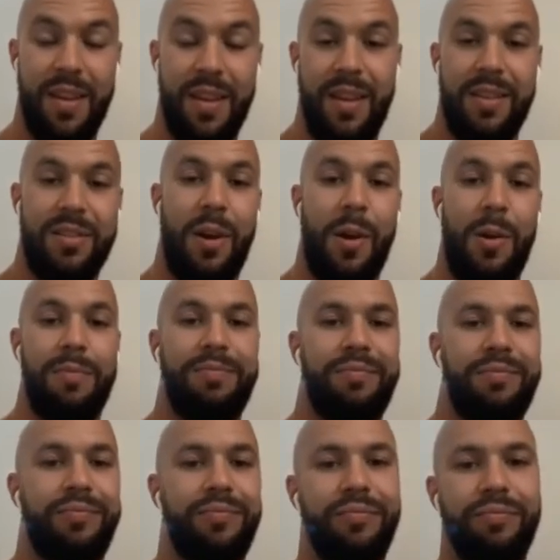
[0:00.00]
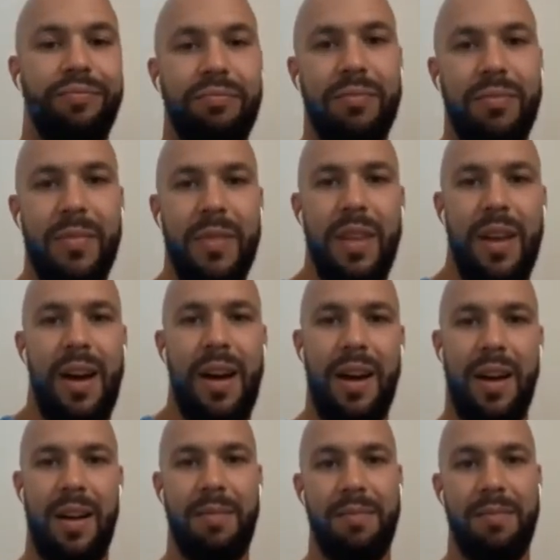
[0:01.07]
So
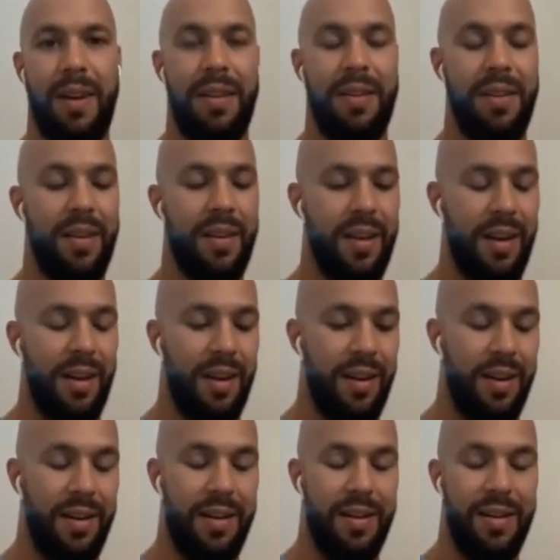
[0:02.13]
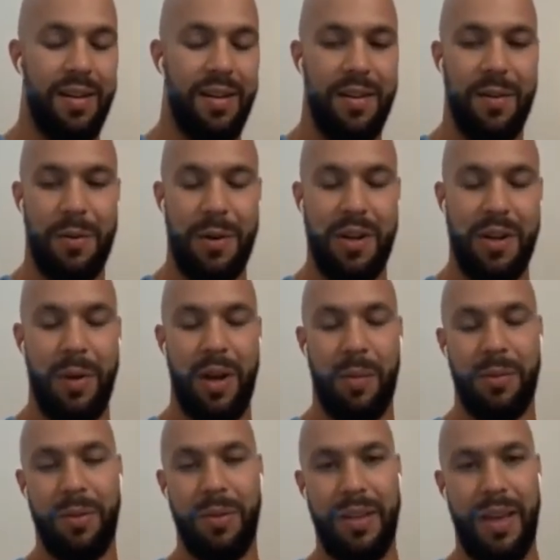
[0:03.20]
I think we're coming
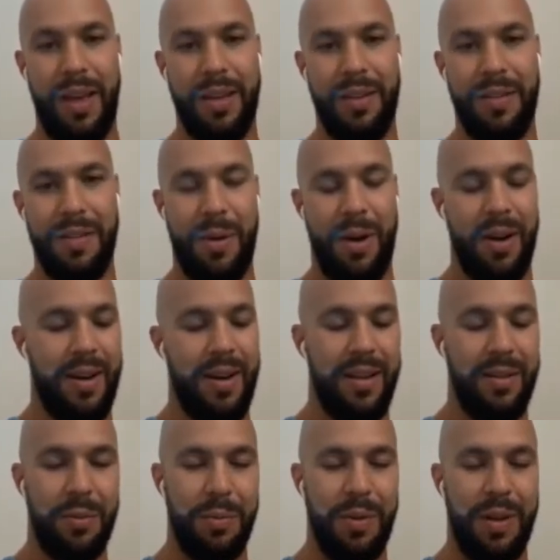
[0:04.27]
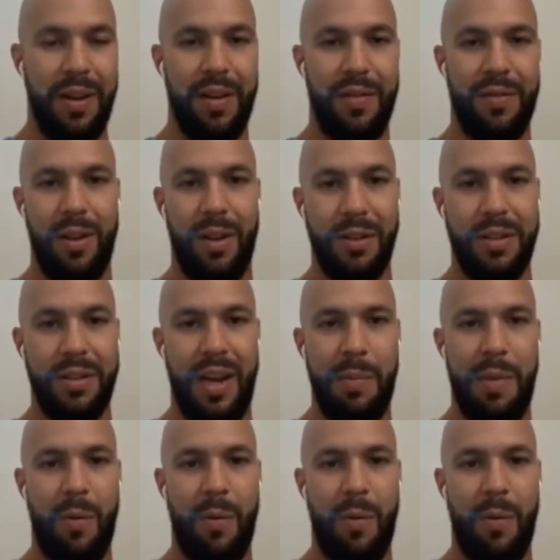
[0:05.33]
up to the end of the podcast. We've been here for a long time.